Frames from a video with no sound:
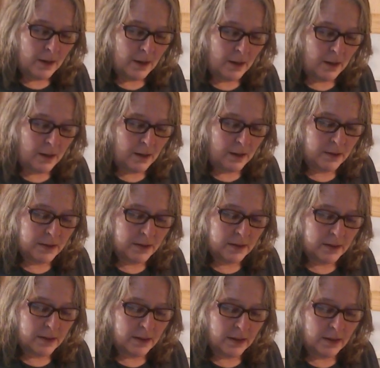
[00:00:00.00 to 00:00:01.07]

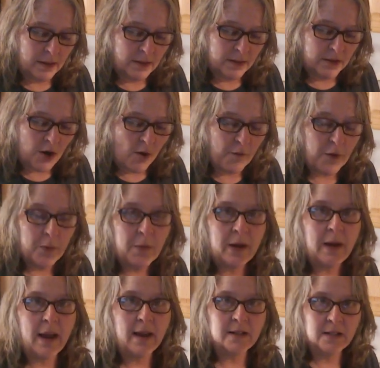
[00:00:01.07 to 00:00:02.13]
Don't
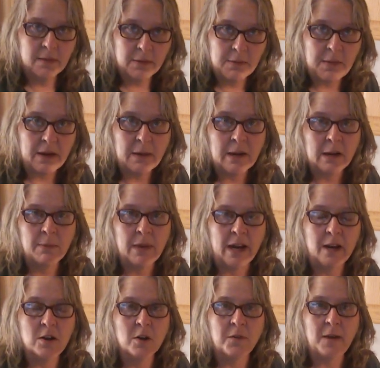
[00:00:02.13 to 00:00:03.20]
forget to be
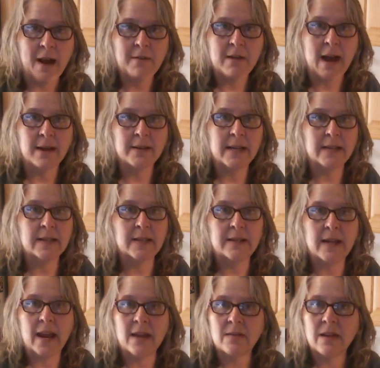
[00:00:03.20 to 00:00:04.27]
making your 5 contacts a
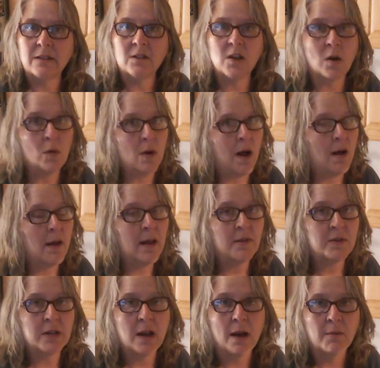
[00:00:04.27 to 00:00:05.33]
day. They don't all
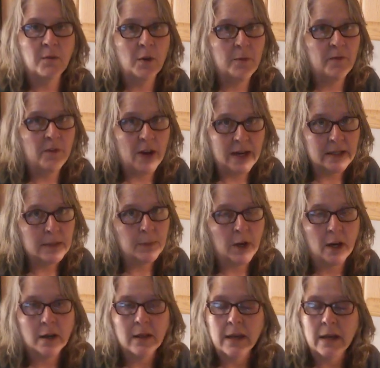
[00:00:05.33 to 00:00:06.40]
have to come from
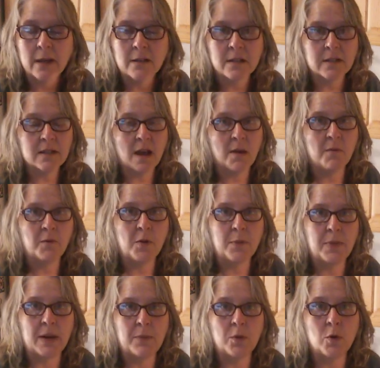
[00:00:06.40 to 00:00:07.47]
Facebook. They can just come
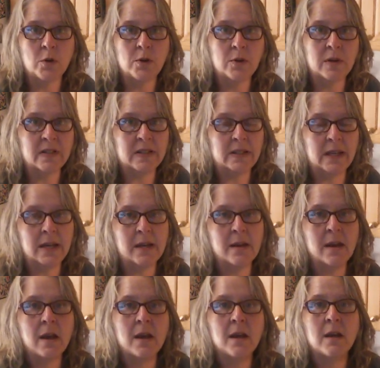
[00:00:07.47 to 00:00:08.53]
from people who you
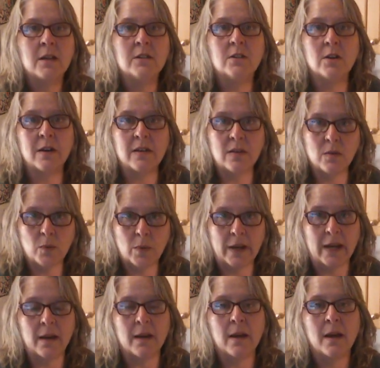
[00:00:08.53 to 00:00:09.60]
see during the
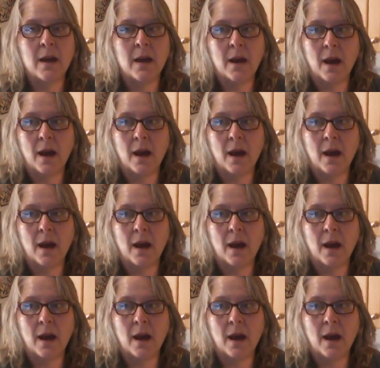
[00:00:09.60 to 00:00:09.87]
week.